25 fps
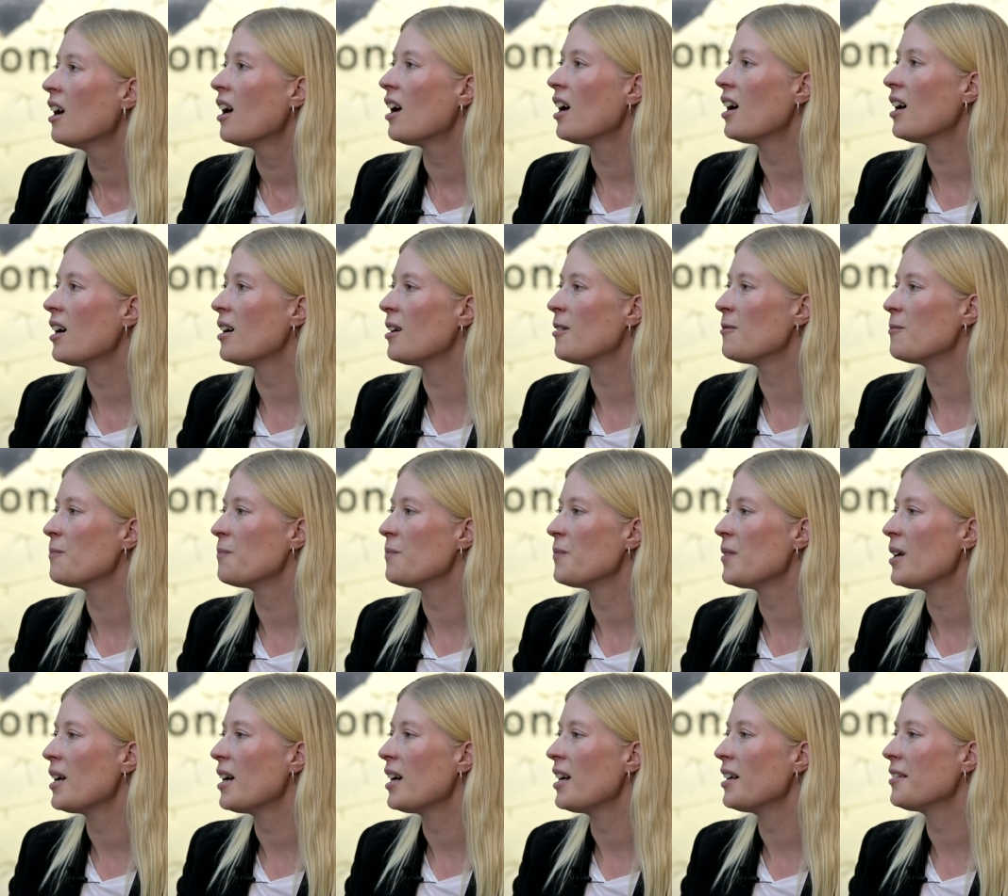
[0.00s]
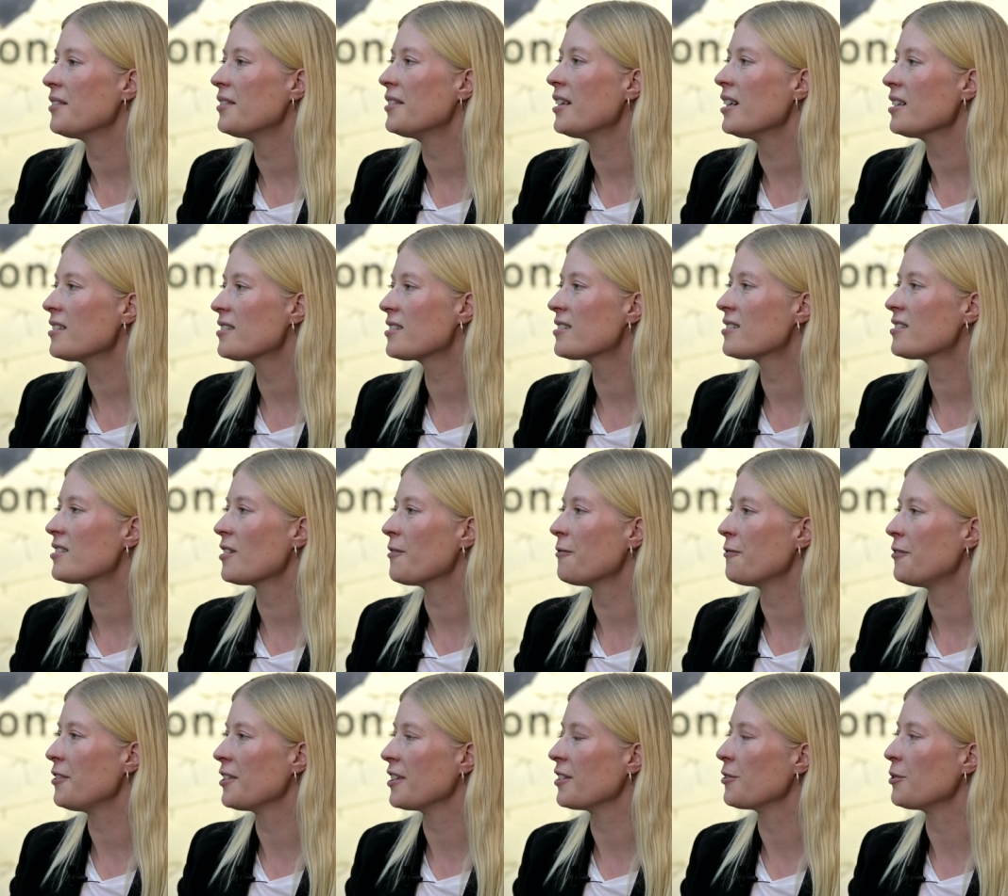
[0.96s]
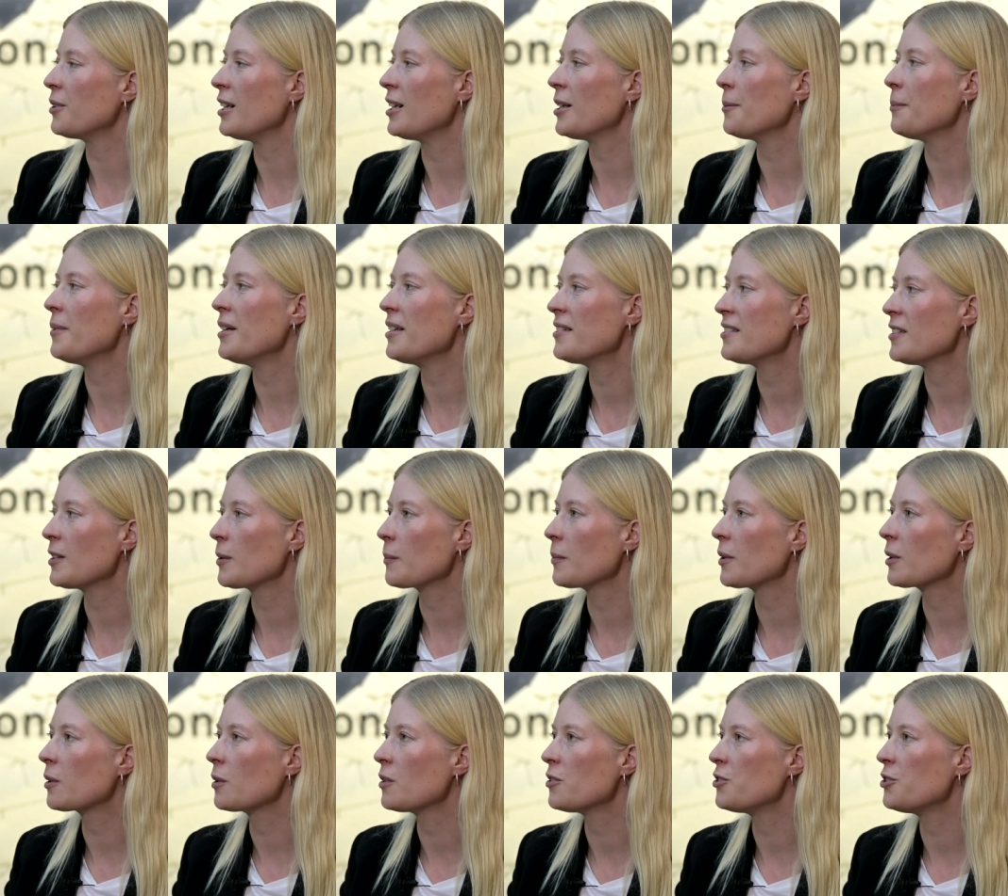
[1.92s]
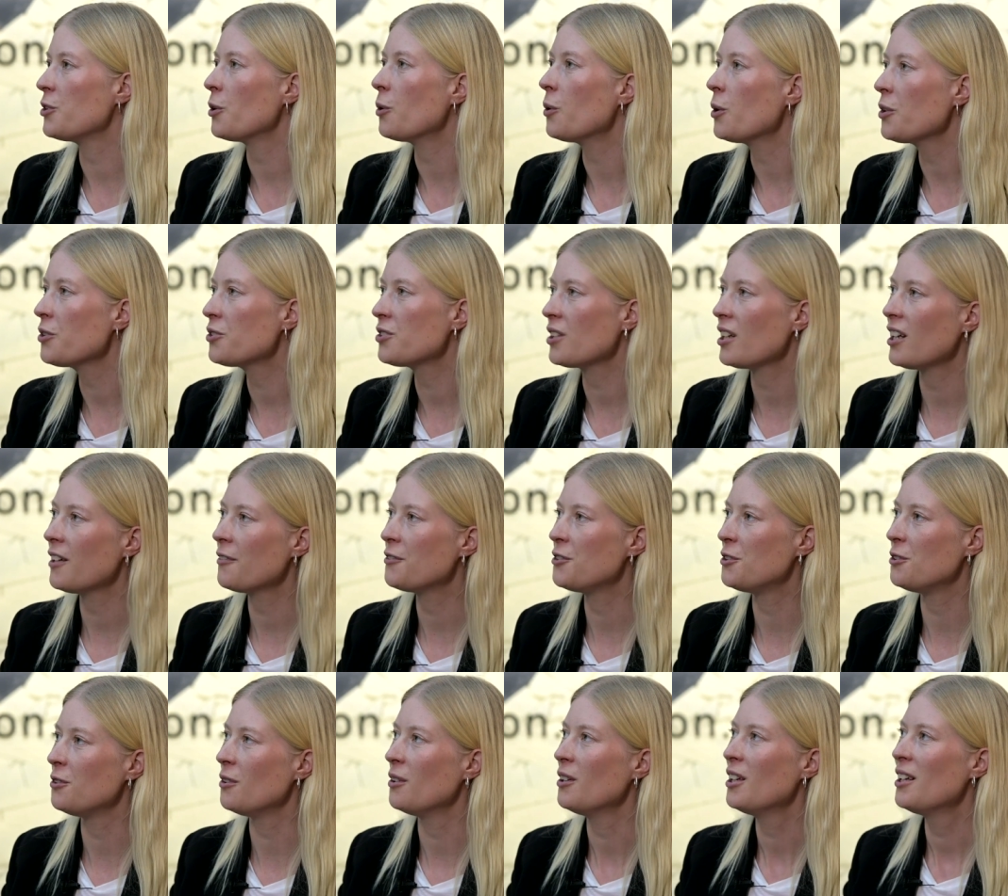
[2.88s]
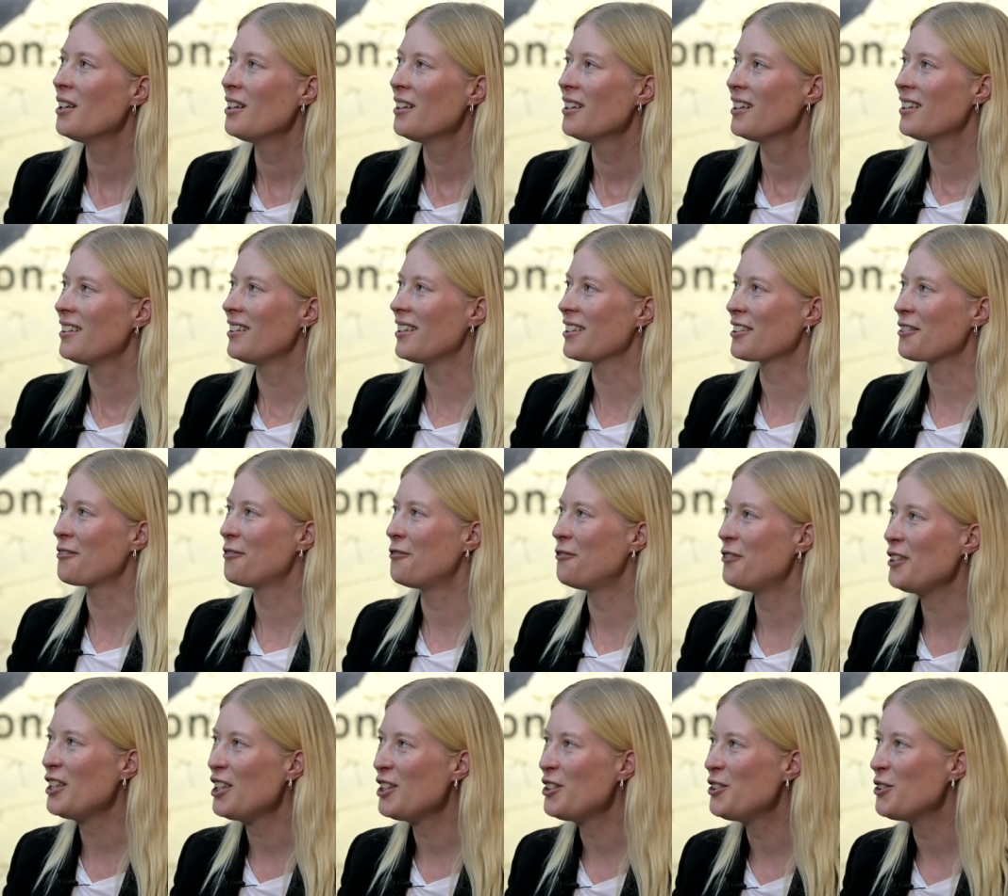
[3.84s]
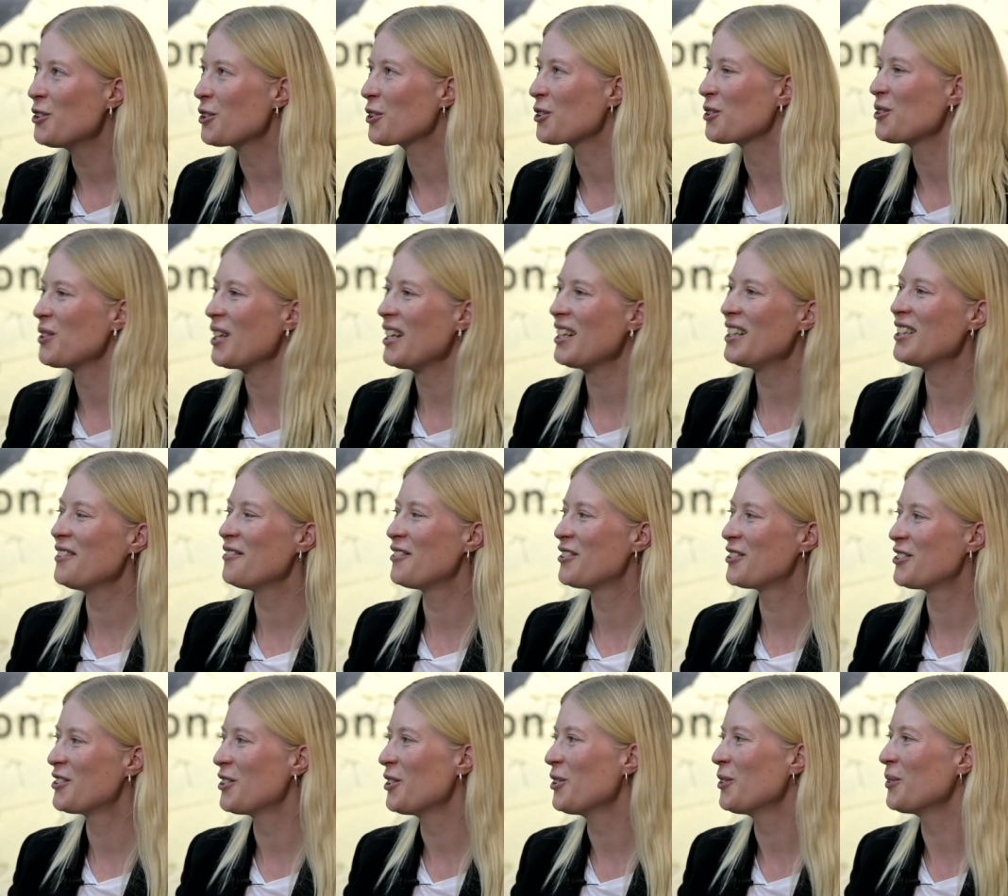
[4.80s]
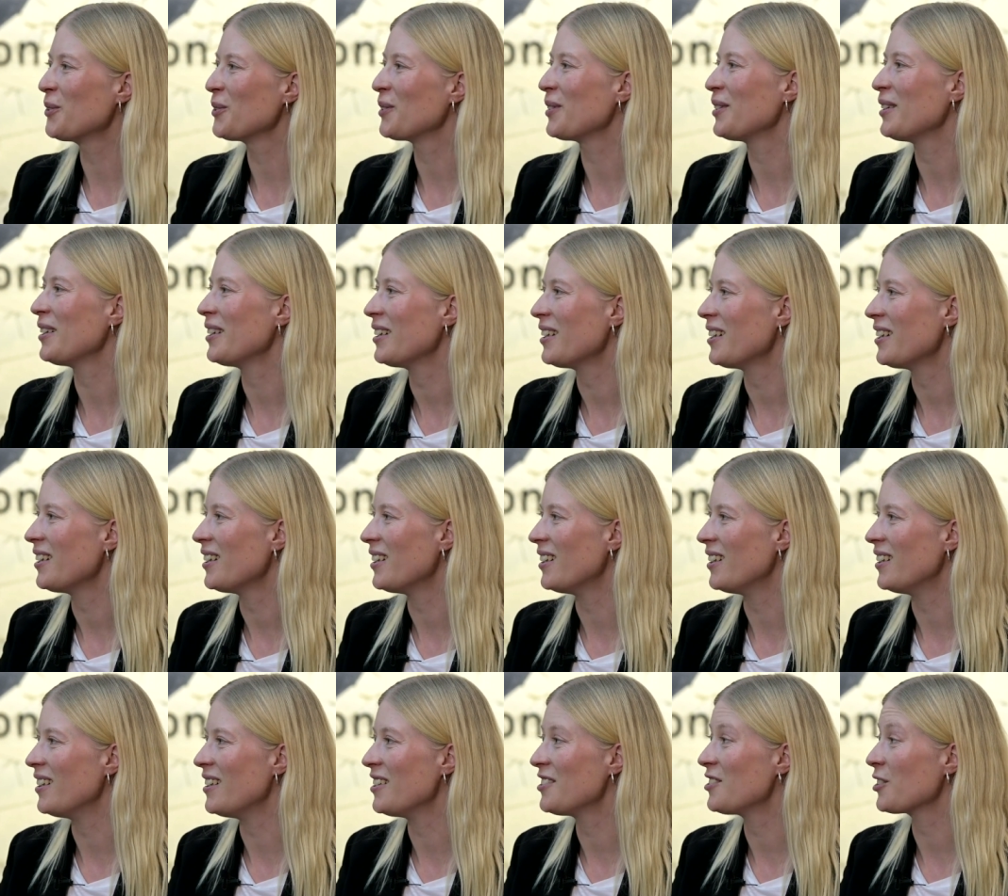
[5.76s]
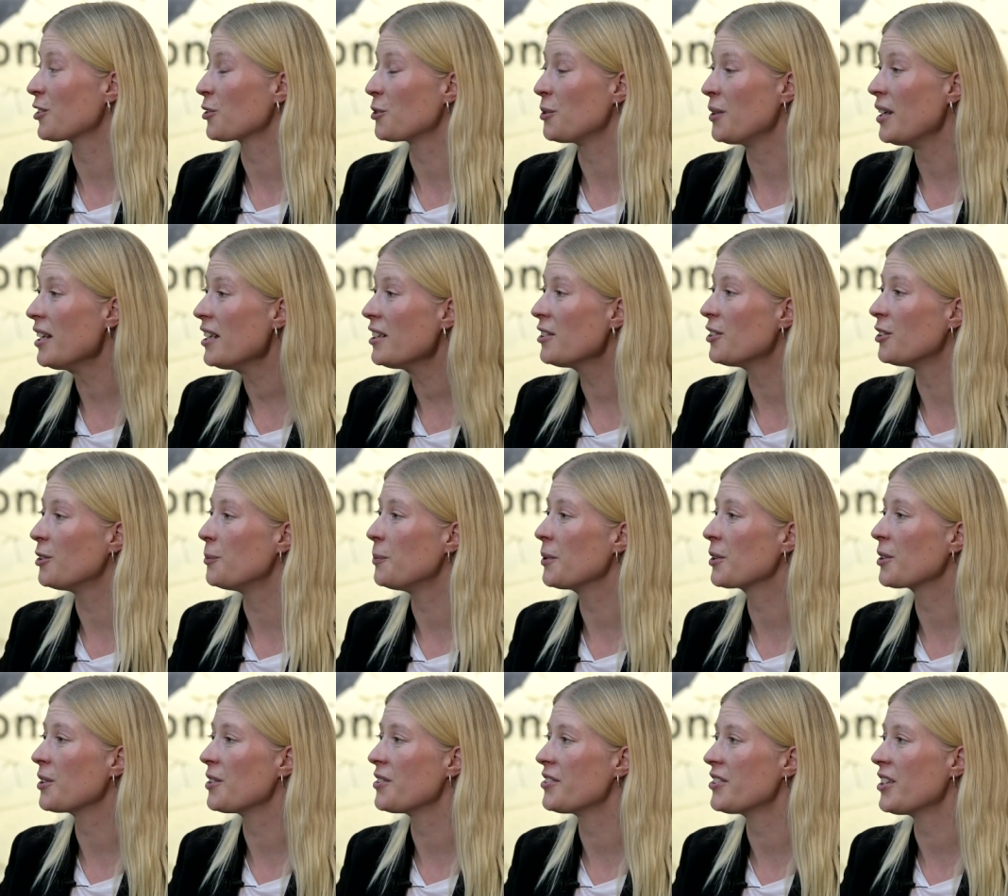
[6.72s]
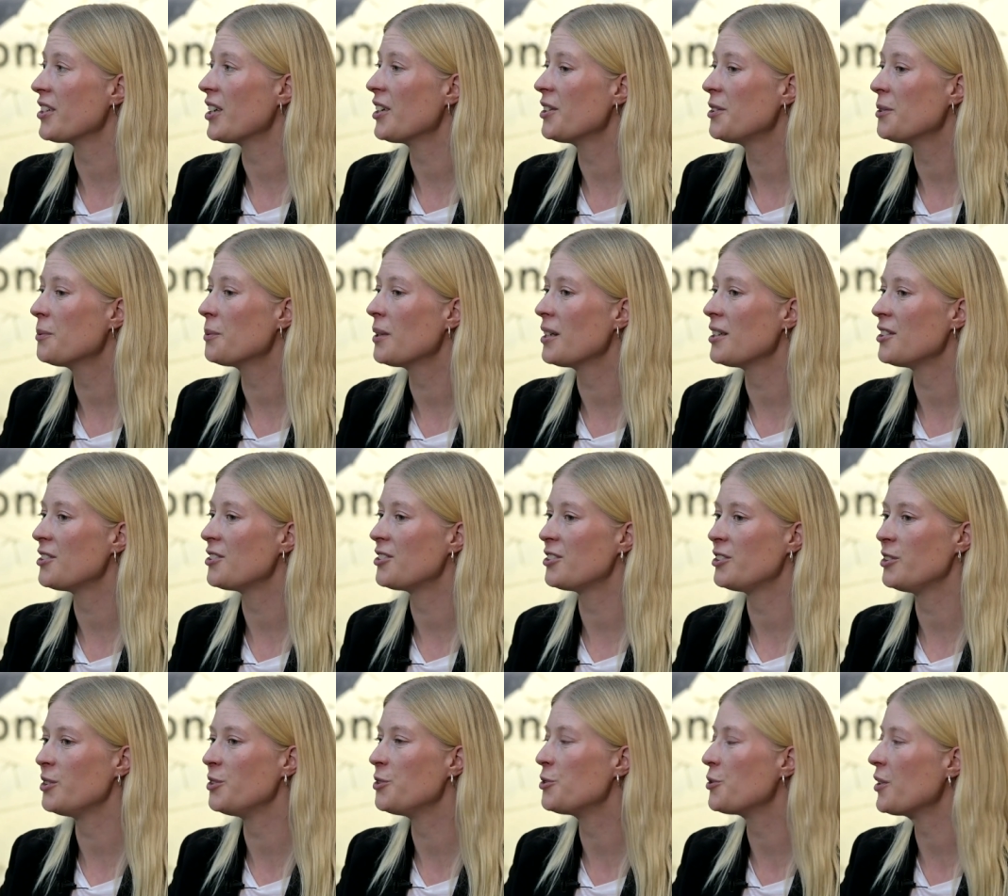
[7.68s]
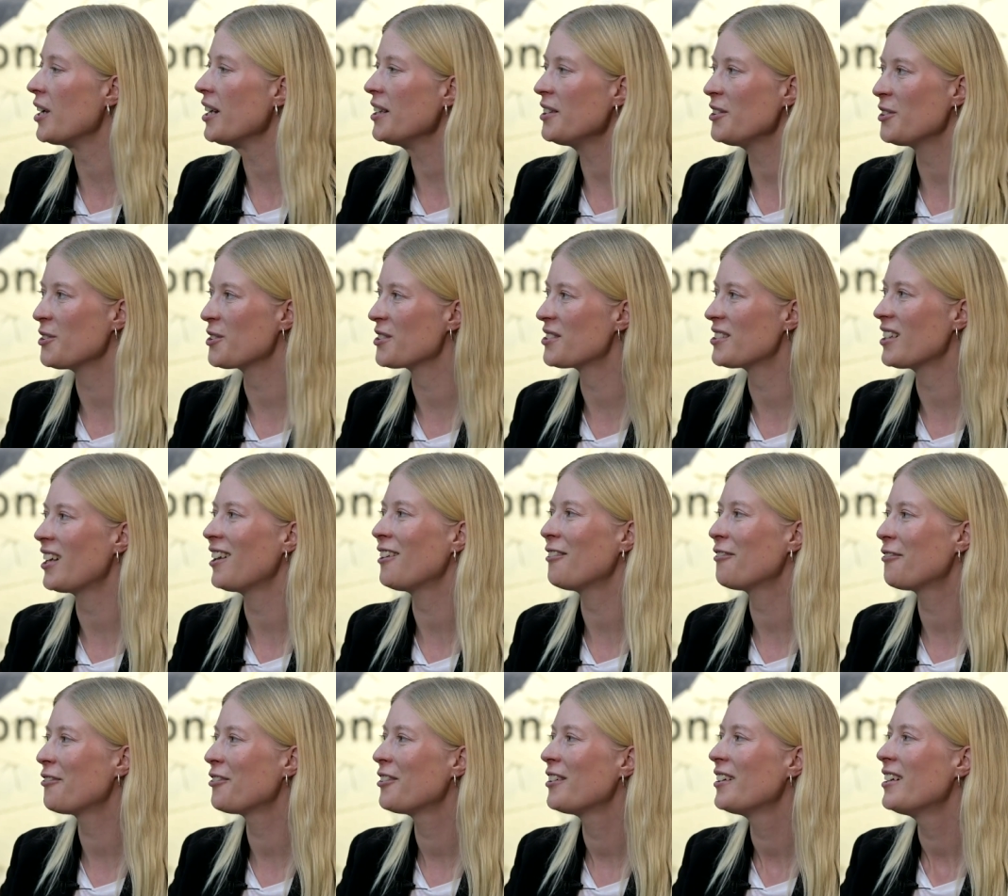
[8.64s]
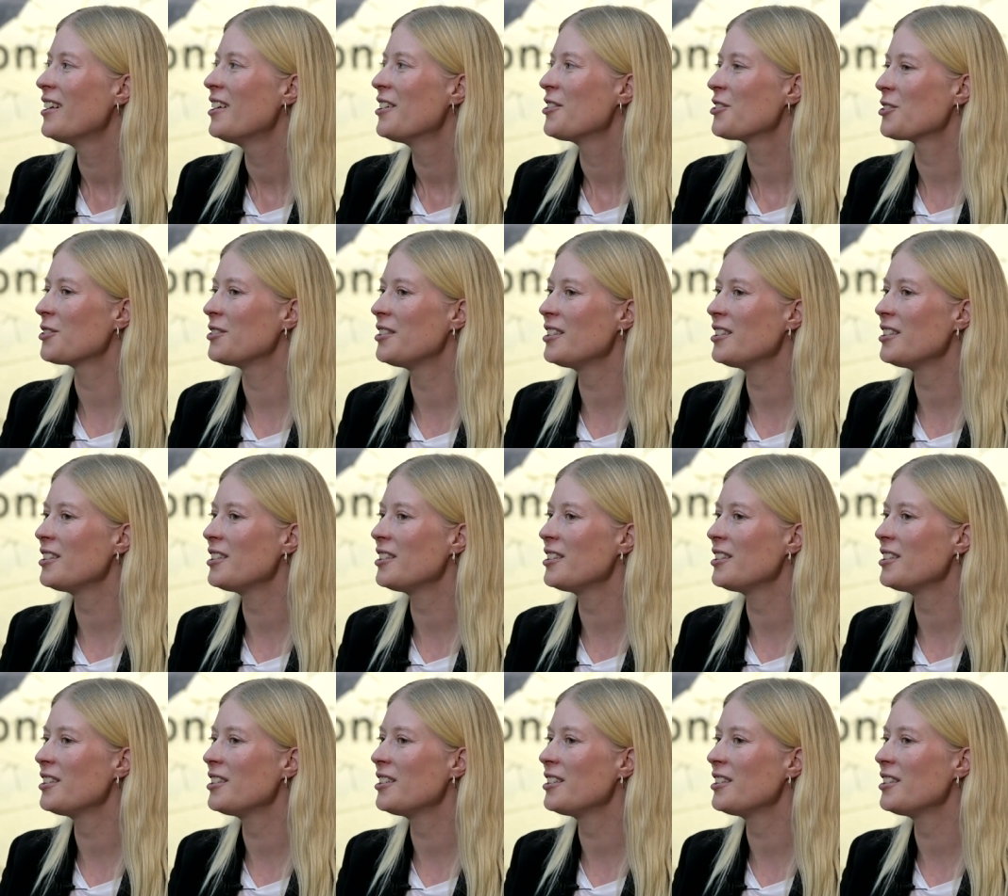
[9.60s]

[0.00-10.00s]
Um, and that's something really amazing because you also have to like feed your creative soul uh, as a creator because otherwise you drain yourself. Yeah. So